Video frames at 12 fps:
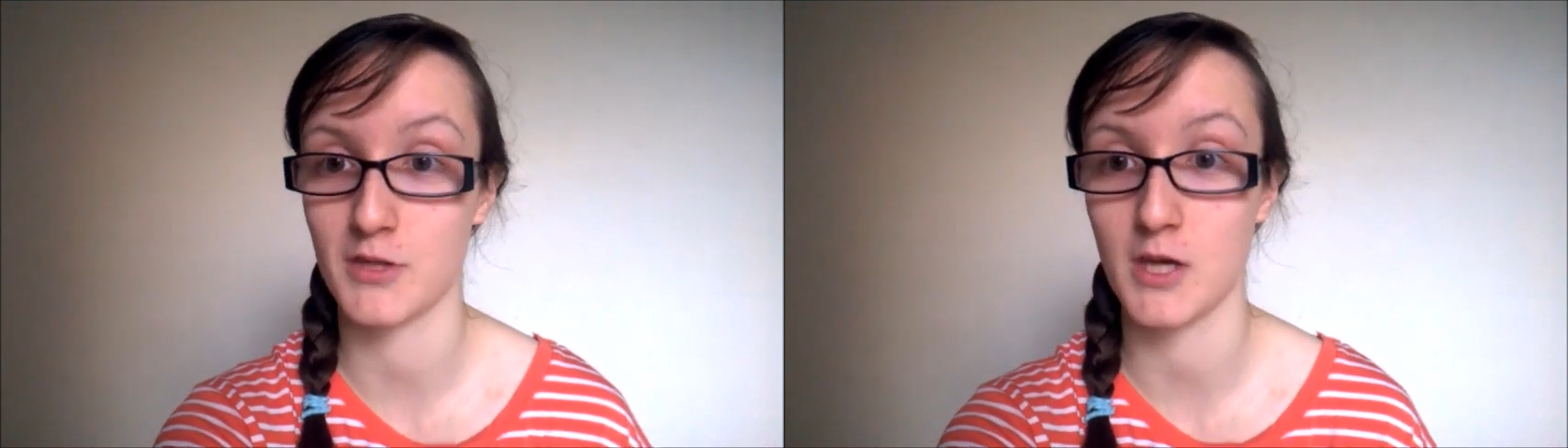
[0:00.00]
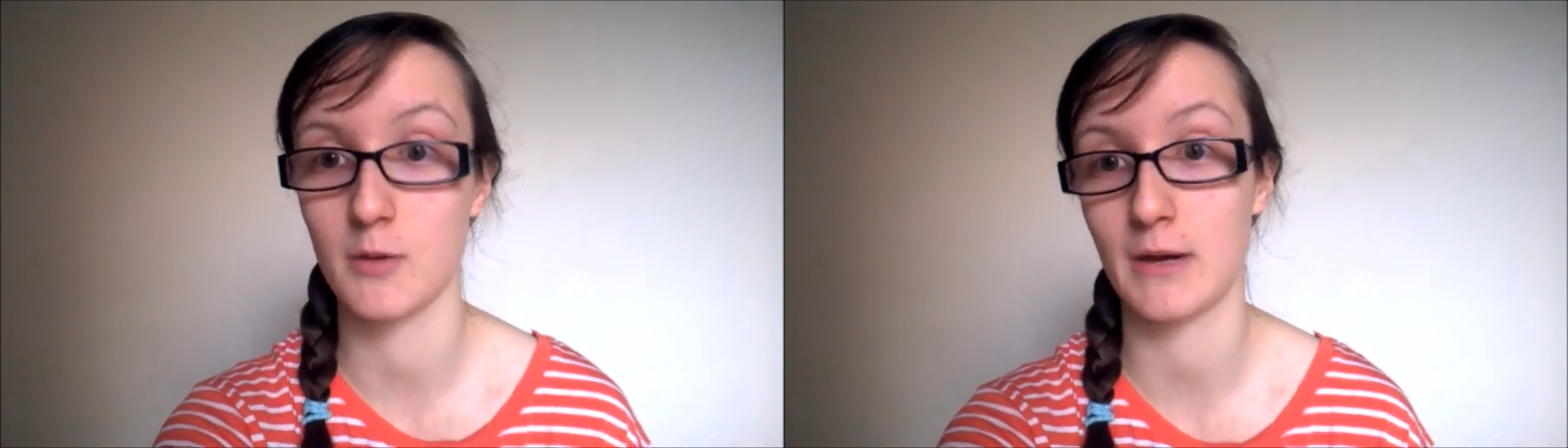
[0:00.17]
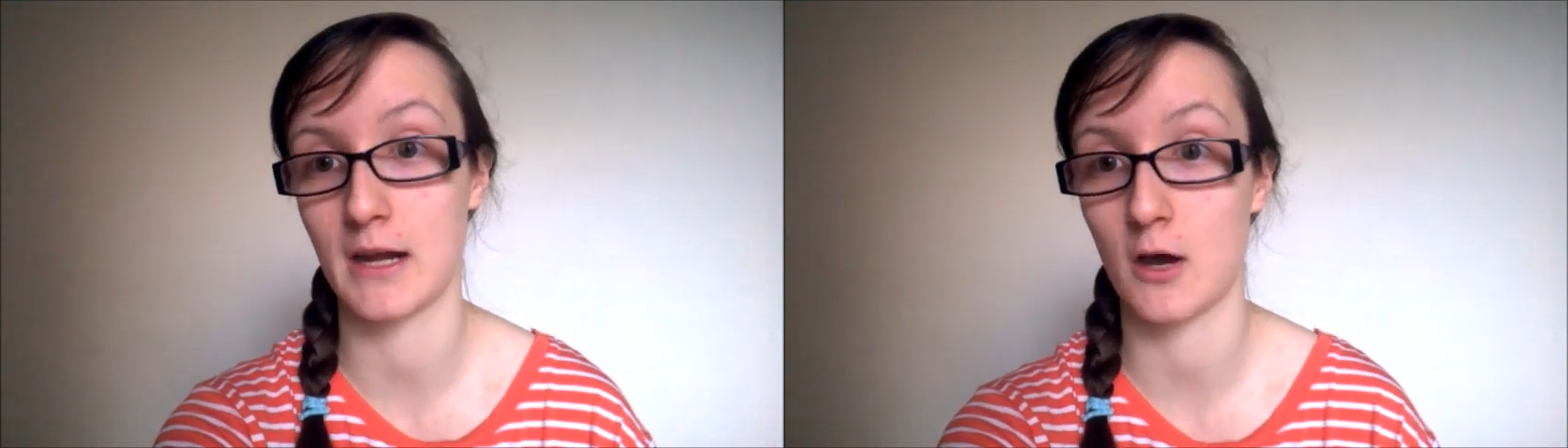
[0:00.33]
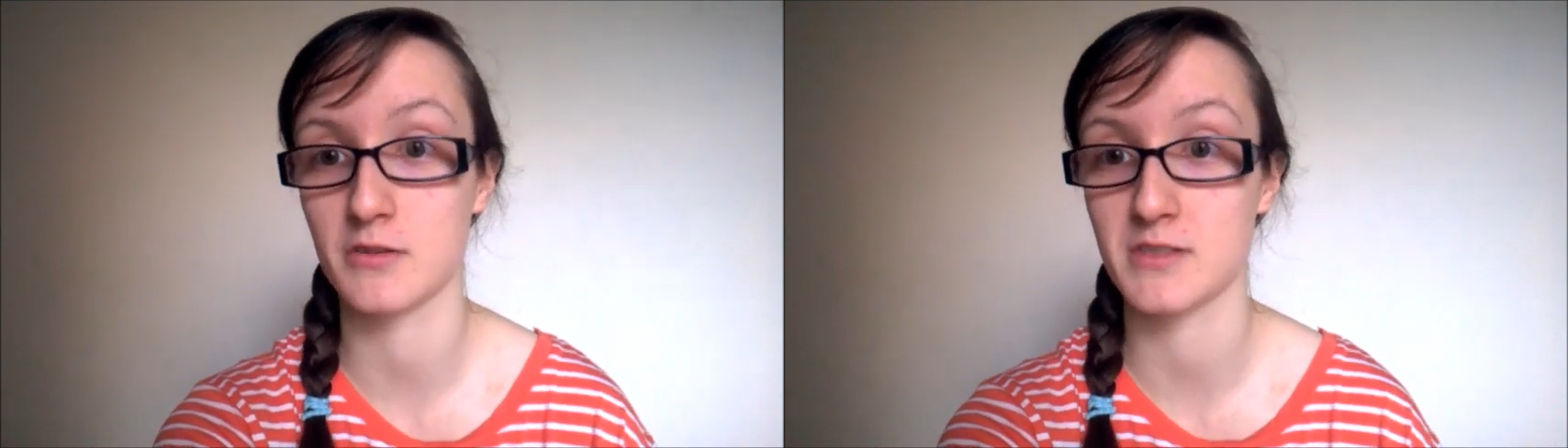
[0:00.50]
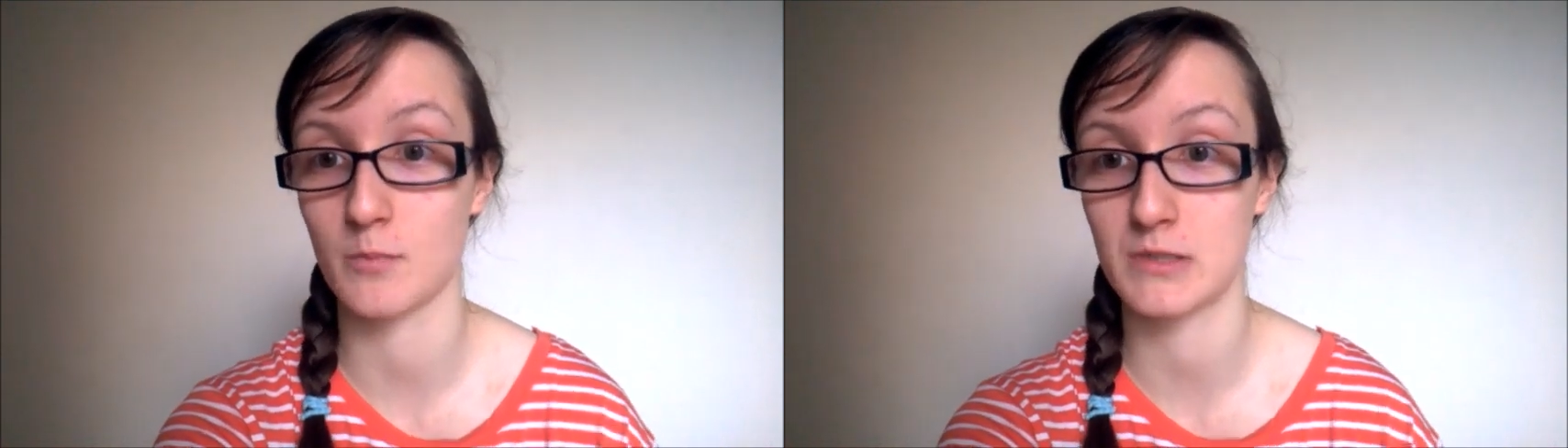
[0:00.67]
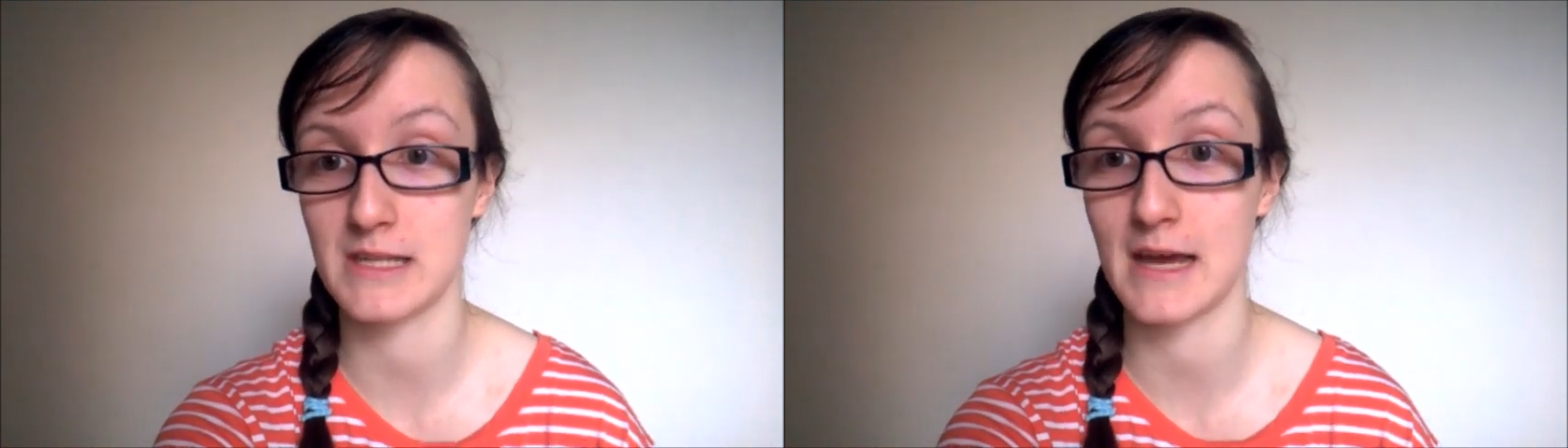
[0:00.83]
for you, and ask
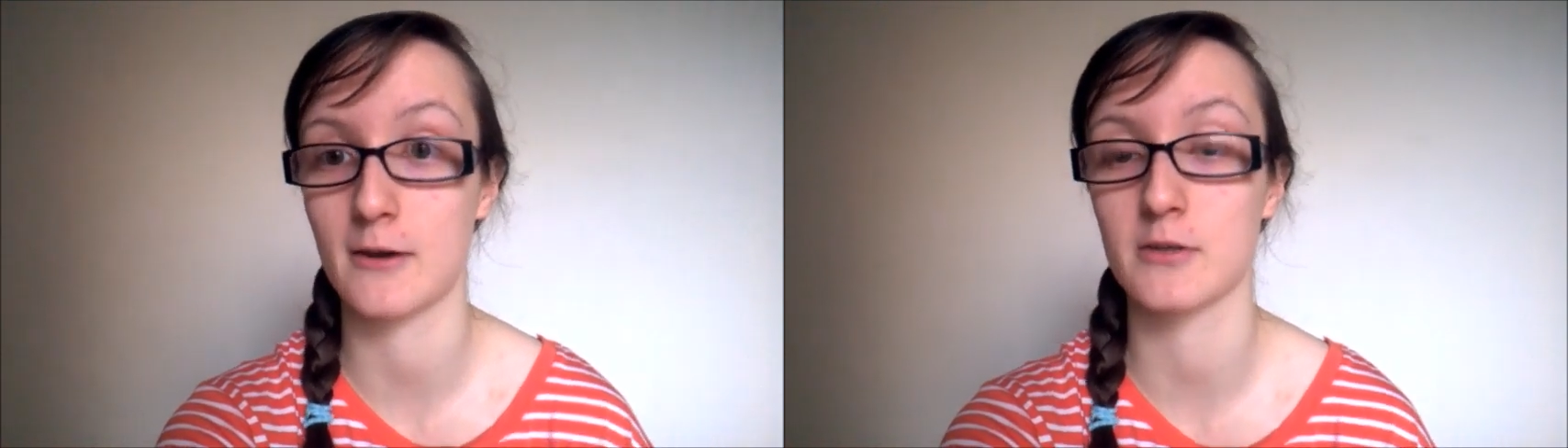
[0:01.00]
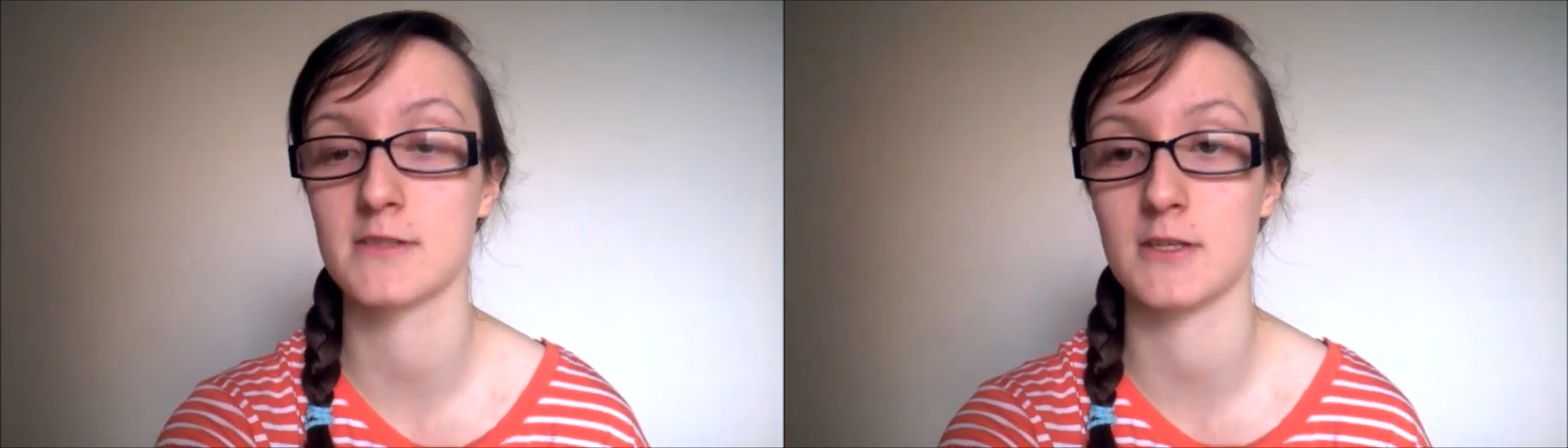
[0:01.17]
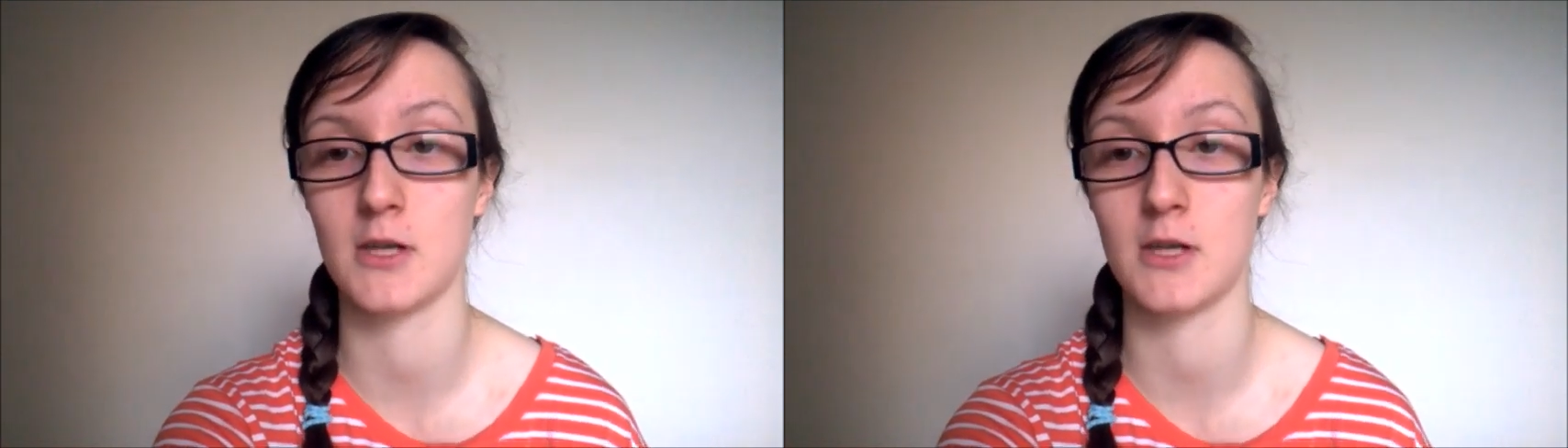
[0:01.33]
somebody else.